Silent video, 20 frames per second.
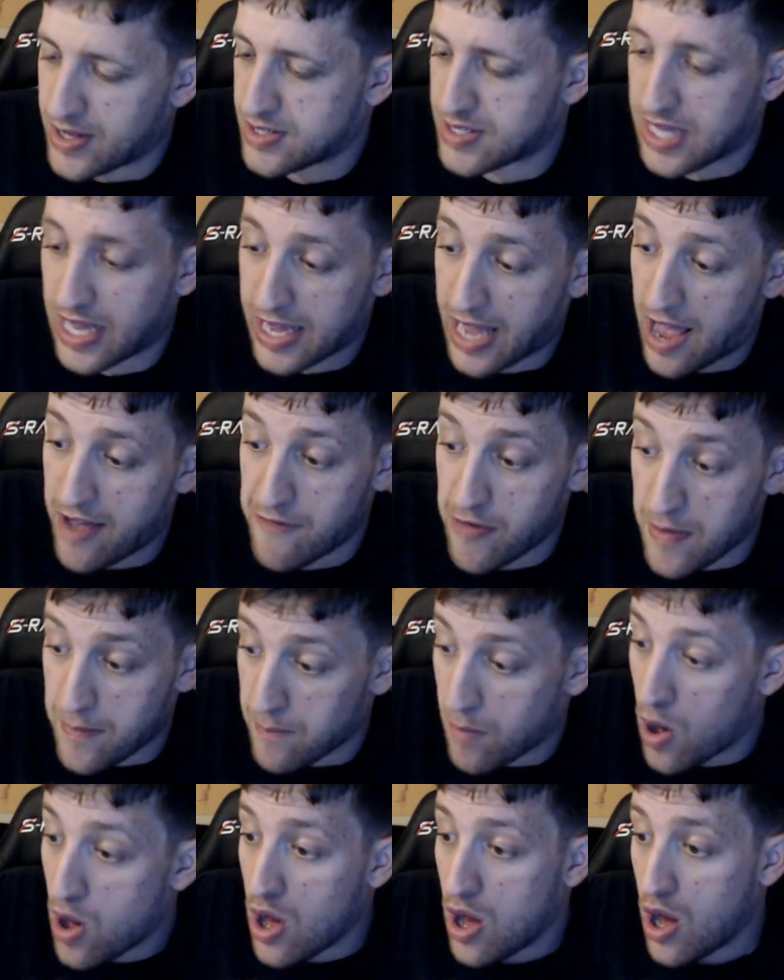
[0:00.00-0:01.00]
They gave him
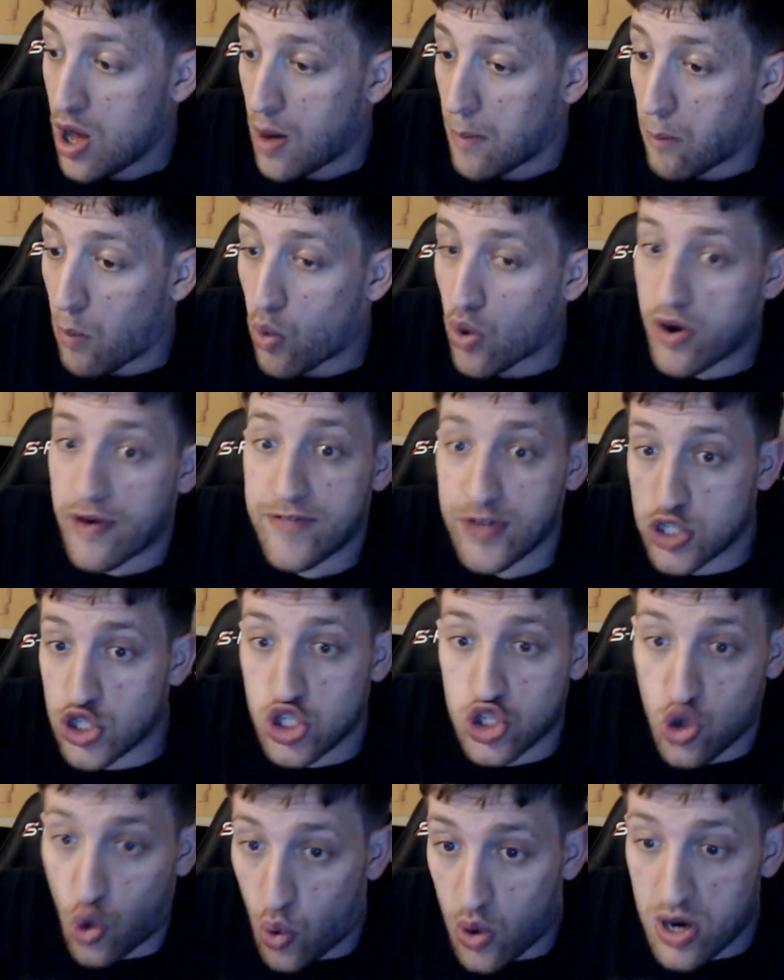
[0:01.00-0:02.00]
more of a
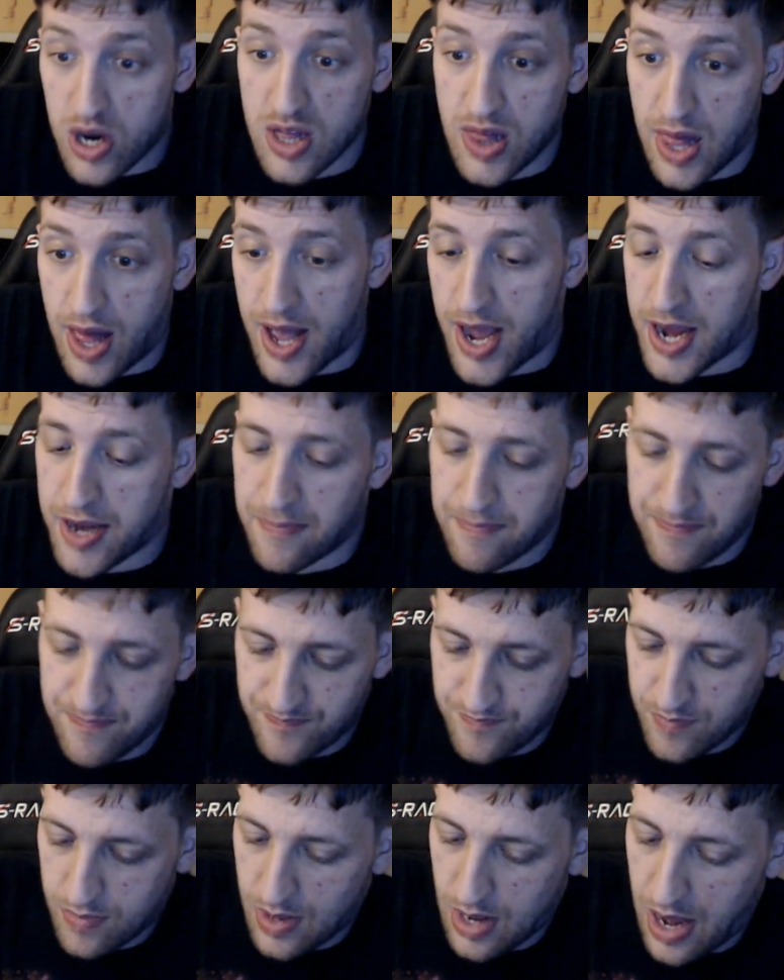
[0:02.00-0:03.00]
storyline,
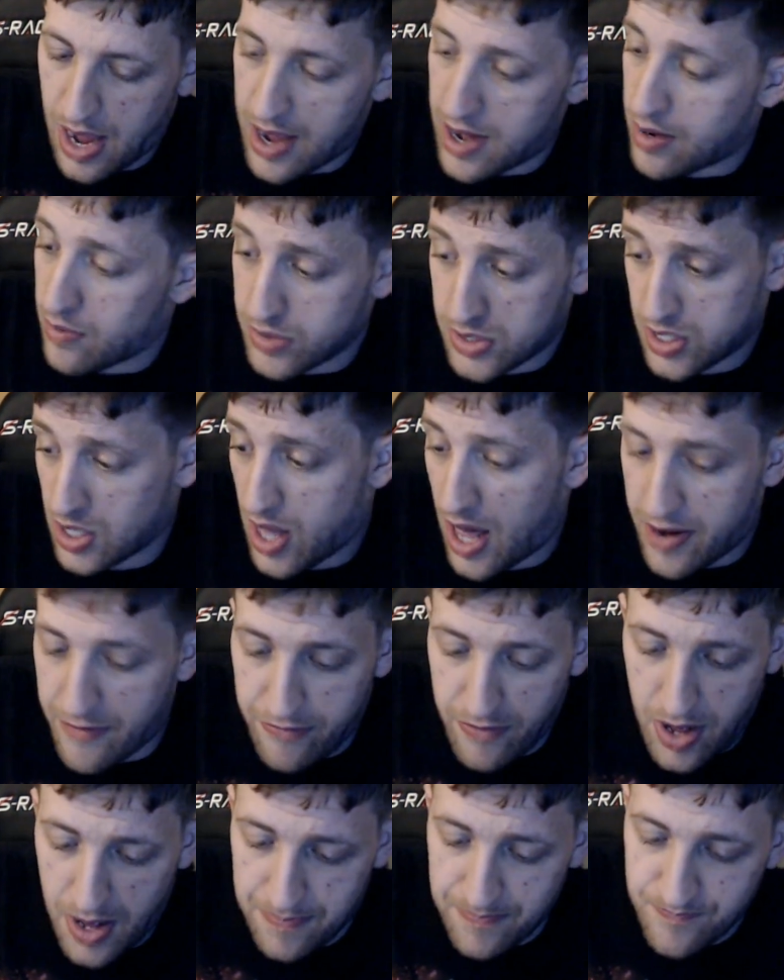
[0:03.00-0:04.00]
and it was a lot of
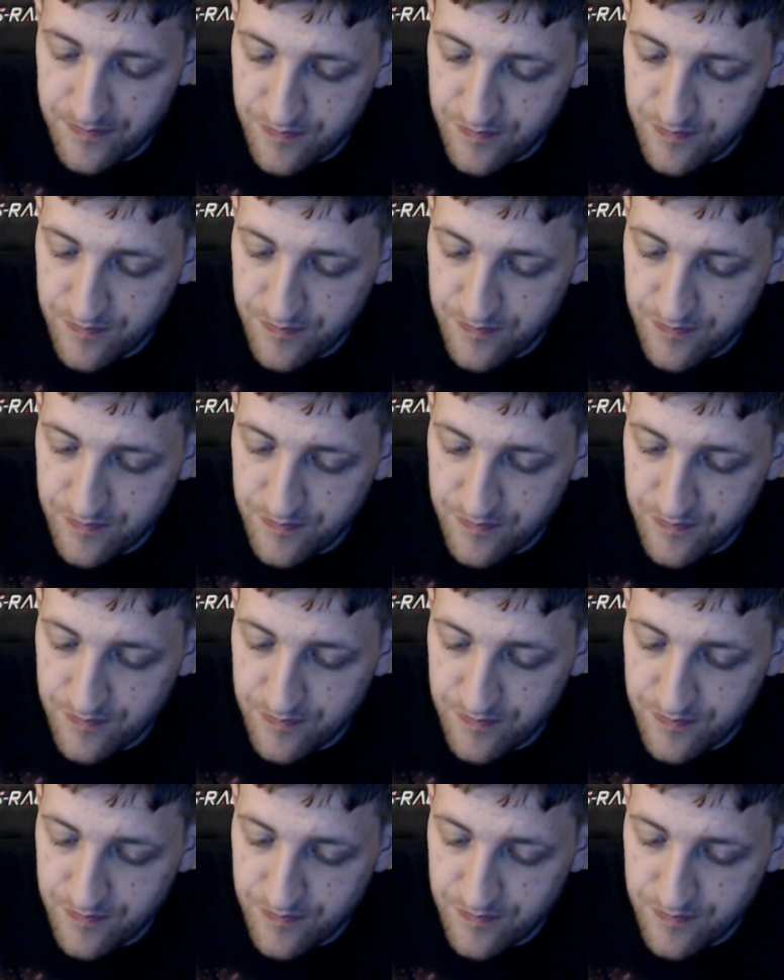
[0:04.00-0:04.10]
fun.